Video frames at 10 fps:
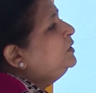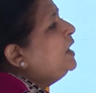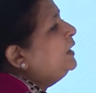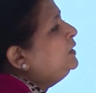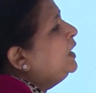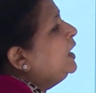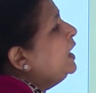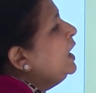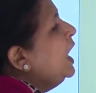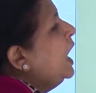that
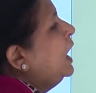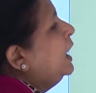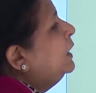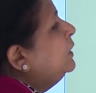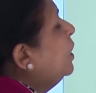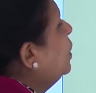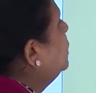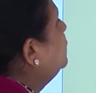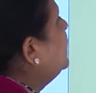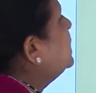they are
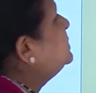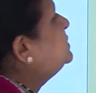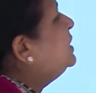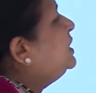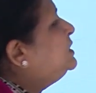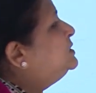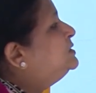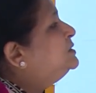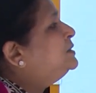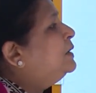always seen
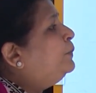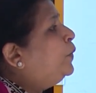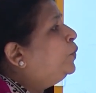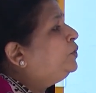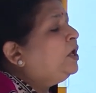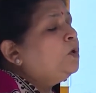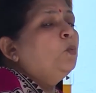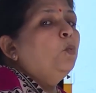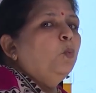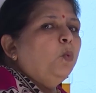
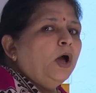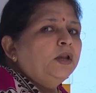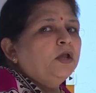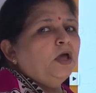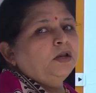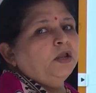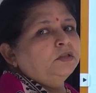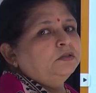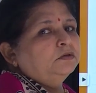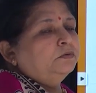supporting one
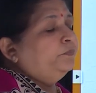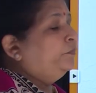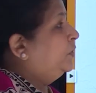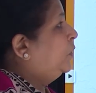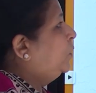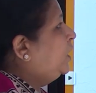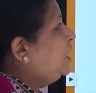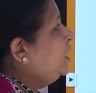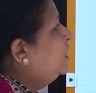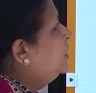another.
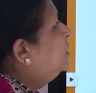Okay.